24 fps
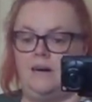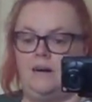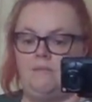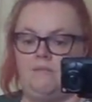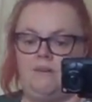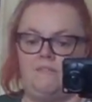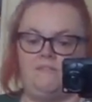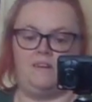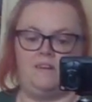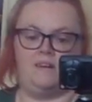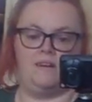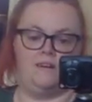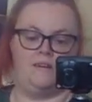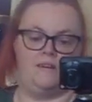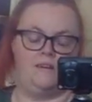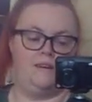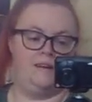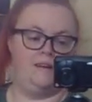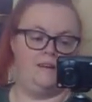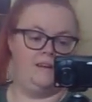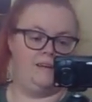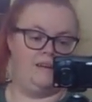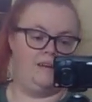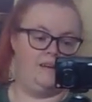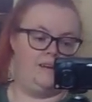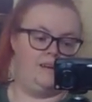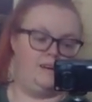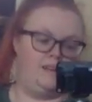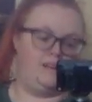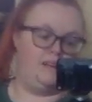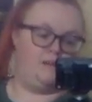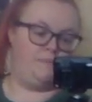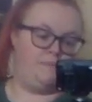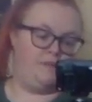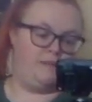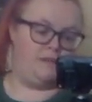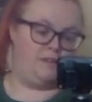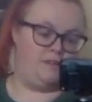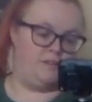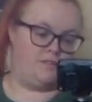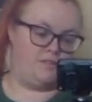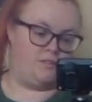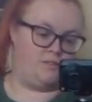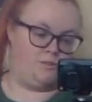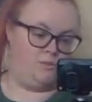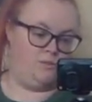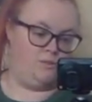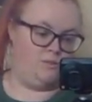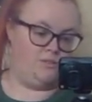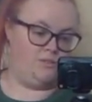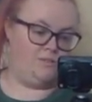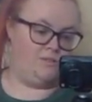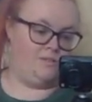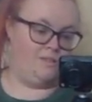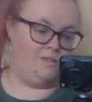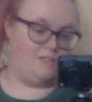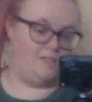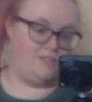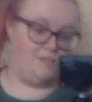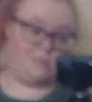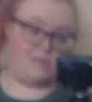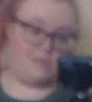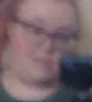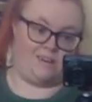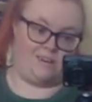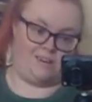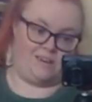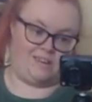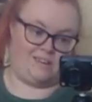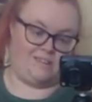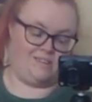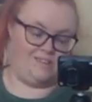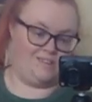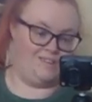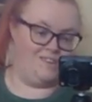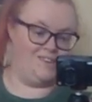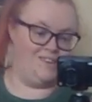However, let me know your thoughts, just be kind.